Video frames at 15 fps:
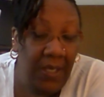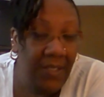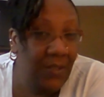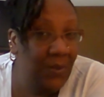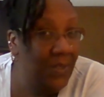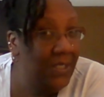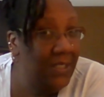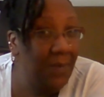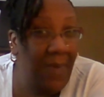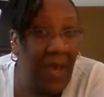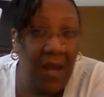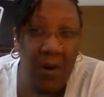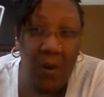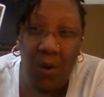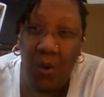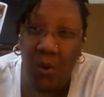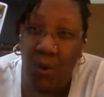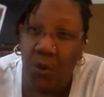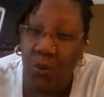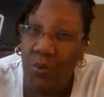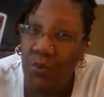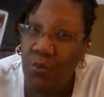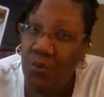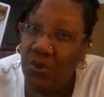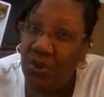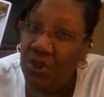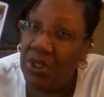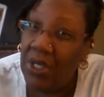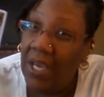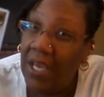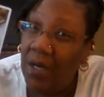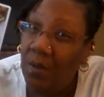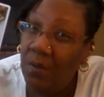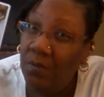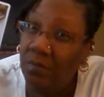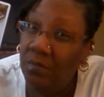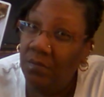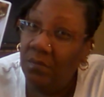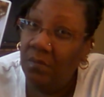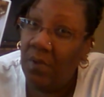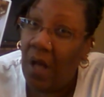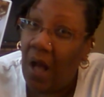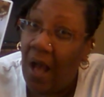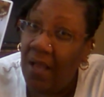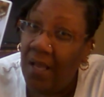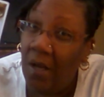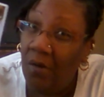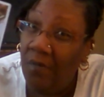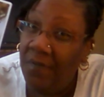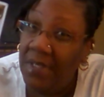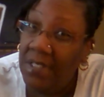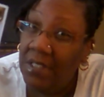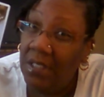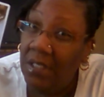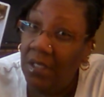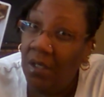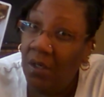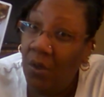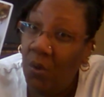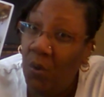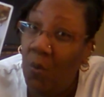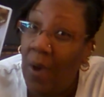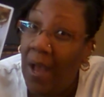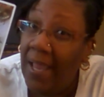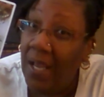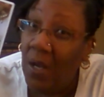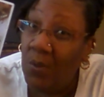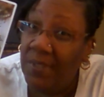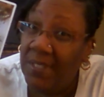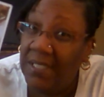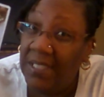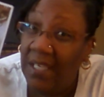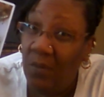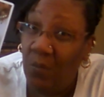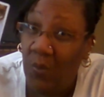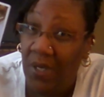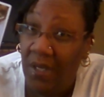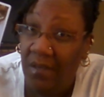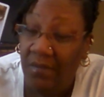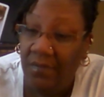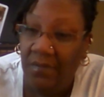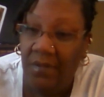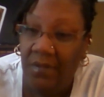So it doesn't matter whose channel I go visit, who I go sit with.